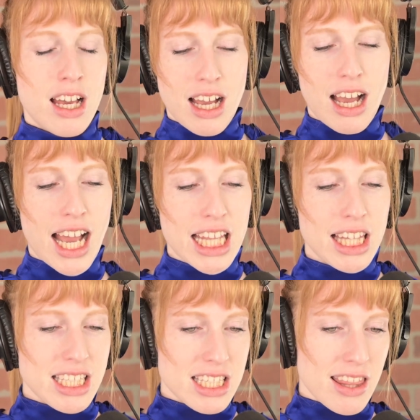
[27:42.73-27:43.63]
I
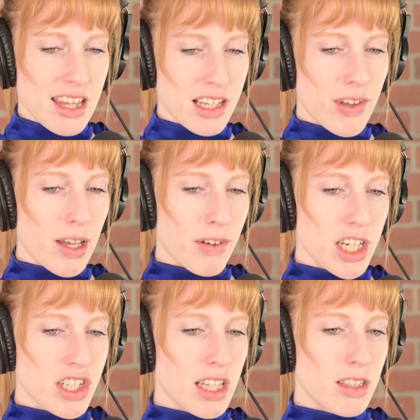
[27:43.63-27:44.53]
like to think of
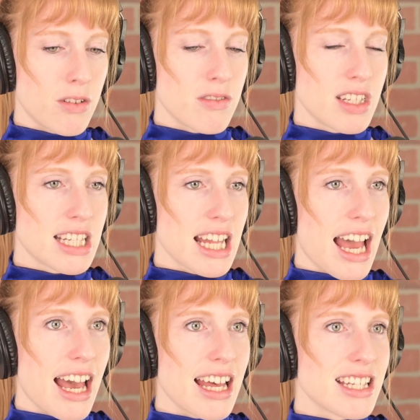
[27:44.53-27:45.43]
FHA loans
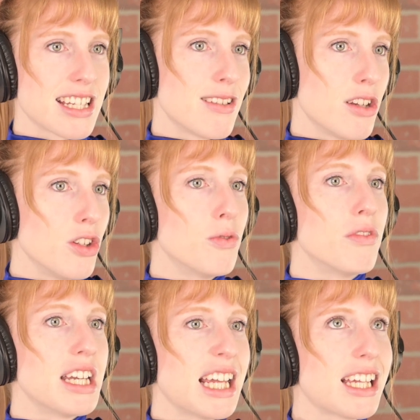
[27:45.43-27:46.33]
as
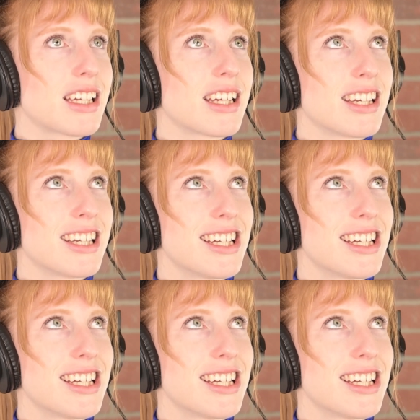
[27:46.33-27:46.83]
unique